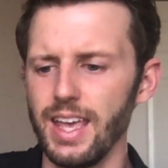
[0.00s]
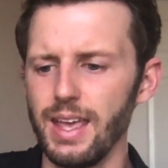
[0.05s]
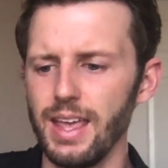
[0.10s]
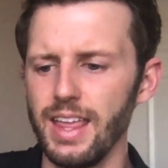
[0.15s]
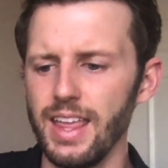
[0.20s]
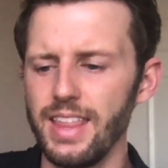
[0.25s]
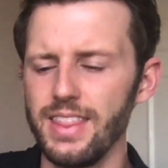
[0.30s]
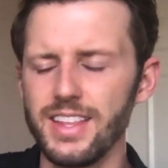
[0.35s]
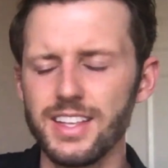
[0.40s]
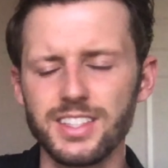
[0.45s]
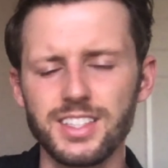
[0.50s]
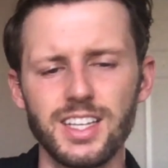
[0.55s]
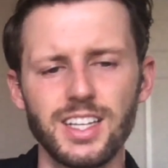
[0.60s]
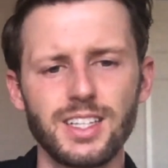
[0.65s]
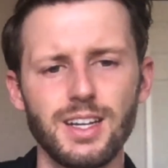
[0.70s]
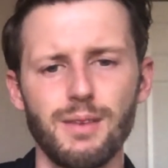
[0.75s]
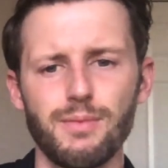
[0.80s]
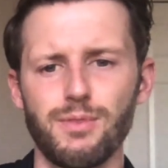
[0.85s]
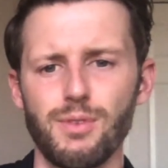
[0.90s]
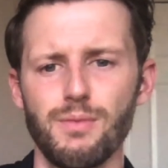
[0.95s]
and this can
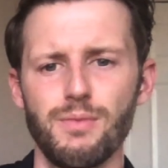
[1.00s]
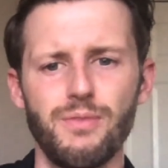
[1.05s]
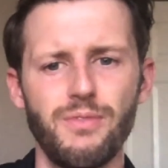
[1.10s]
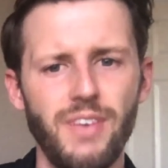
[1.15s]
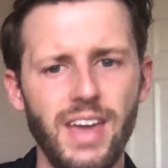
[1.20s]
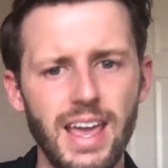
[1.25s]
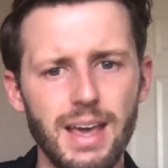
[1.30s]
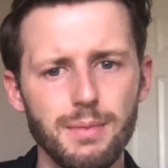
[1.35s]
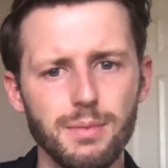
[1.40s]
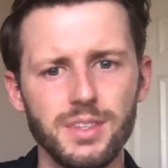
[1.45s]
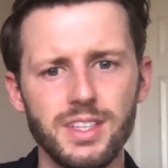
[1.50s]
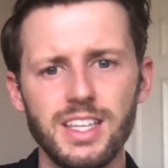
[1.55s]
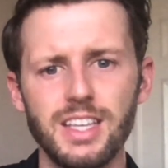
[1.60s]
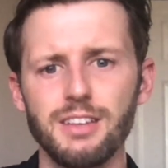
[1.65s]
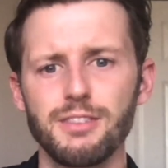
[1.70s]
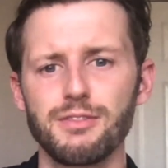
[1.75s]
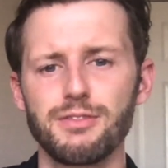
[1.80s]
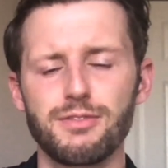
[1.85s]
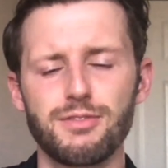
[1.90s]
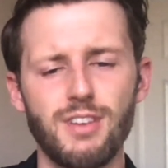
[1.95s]
come from family,
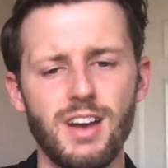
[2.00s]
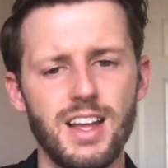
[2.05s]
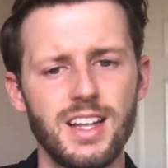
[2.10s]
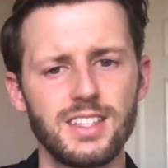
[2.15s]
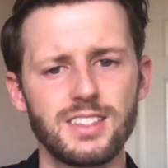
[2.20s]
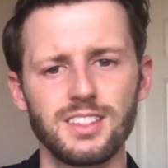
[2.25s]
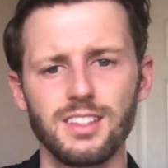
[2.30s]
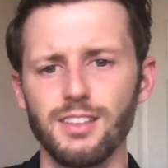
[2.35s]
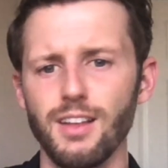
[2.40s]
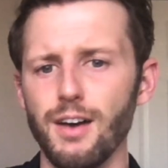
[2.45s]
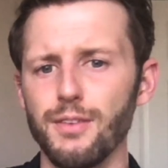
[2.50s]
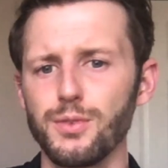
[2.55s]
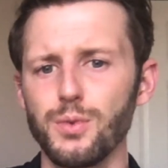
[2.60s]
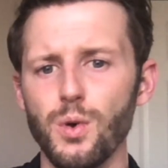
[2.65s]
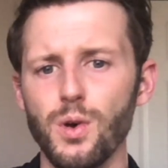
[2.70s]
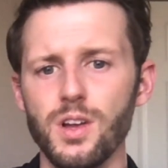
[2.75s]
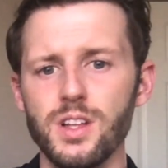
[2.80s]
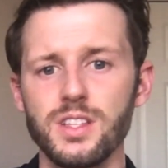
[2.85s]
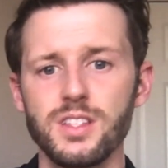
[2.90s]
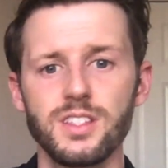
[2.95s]
friends, loved
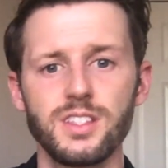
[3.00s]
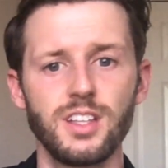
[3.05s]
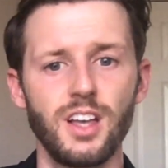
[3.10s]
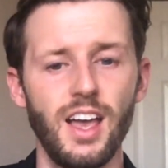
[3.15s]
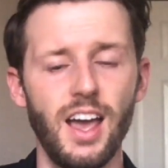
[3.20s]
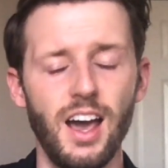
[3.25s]
ones.